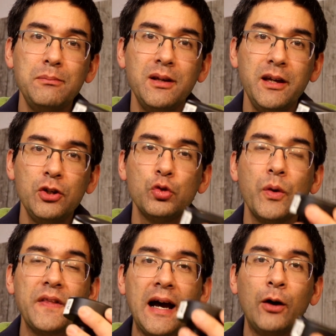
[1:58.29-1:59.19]
image
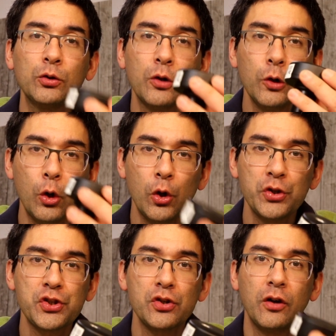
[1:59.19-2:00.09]
without
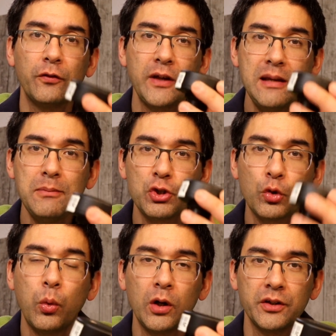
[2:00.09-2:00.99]
loss of
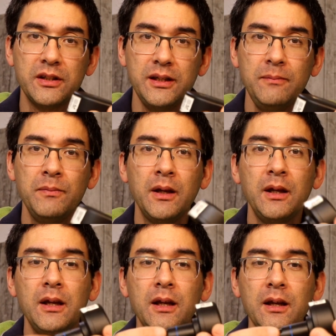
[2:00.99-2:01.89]
image quality,
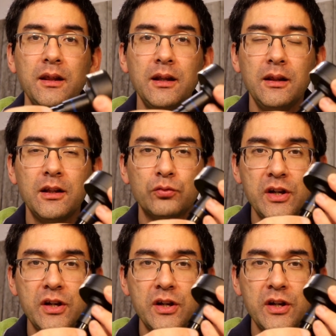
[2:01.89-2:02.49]
then the